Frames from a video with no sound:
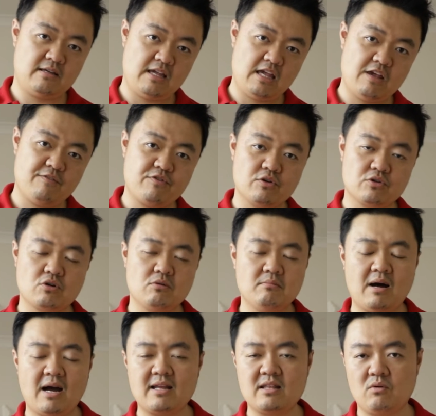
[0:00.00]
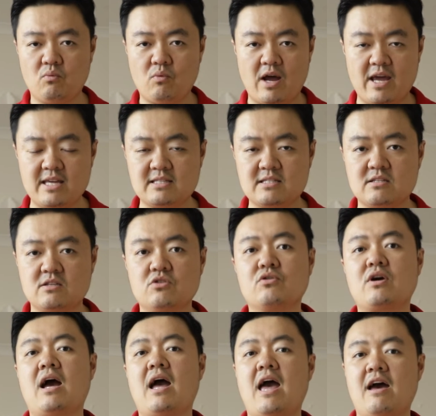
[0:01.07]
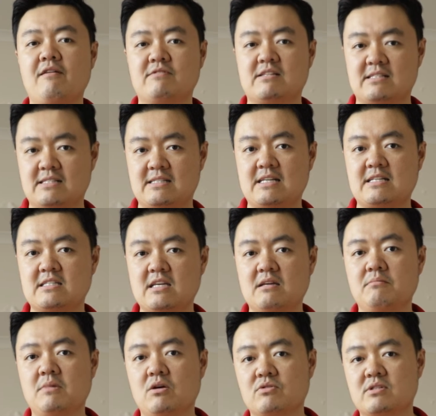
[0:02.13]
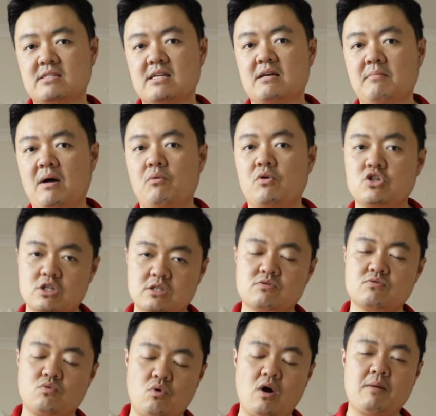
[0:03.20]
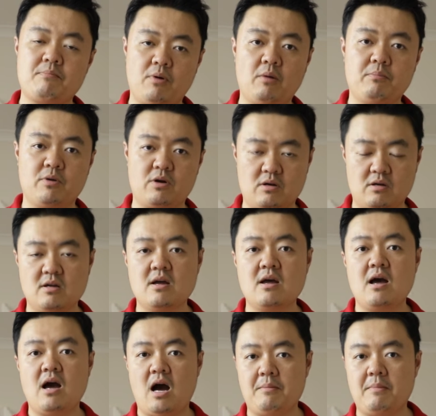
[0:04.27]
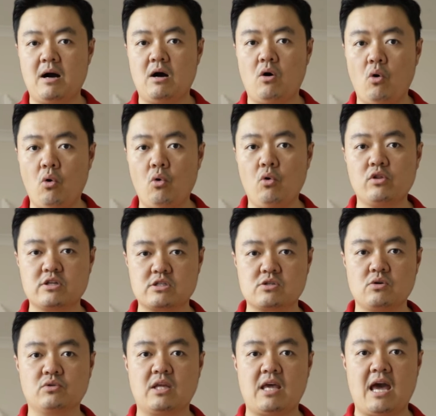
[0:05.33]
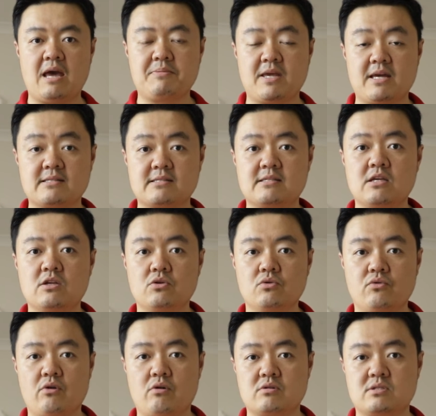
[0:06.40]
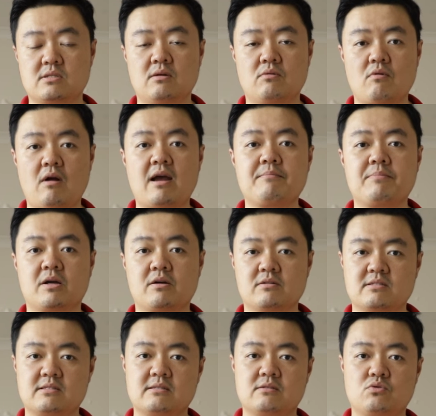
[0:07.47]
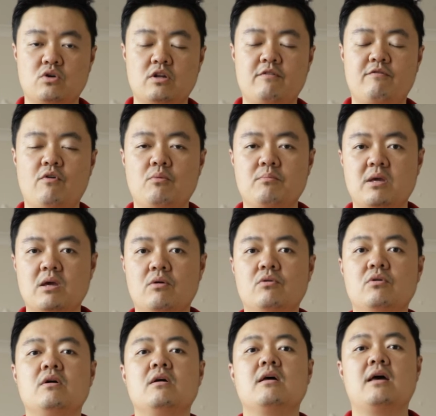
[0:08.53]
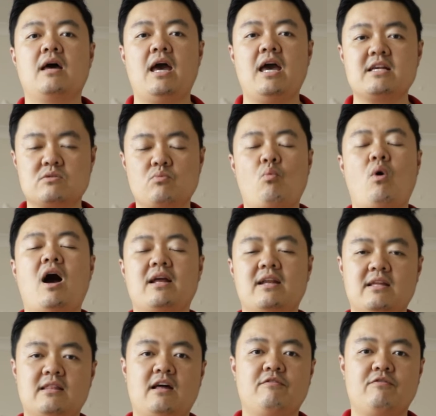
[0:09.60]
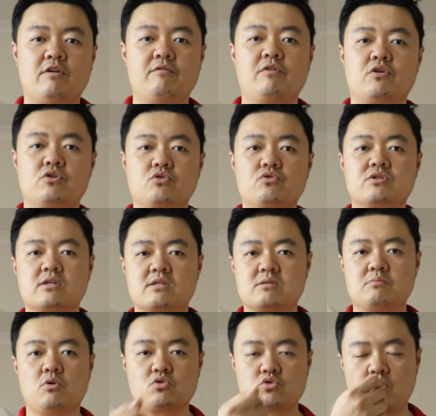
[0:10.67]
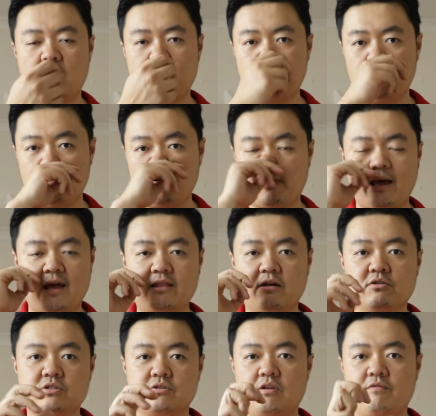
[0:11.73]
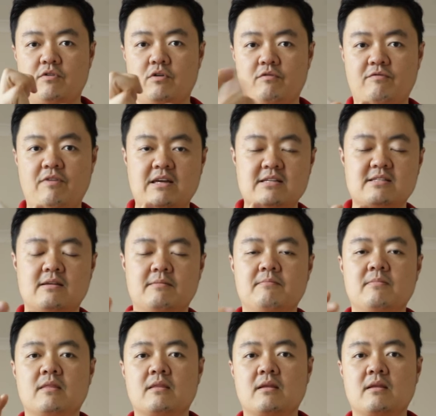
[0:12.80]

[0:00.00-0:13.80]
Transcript: If you don't mind the weight, you can have the 16mm Sigma, which is quite popular among all the Sony APS-C users, right? Because 24mm, it's wide enough if you use a small tripod, and also if you're facing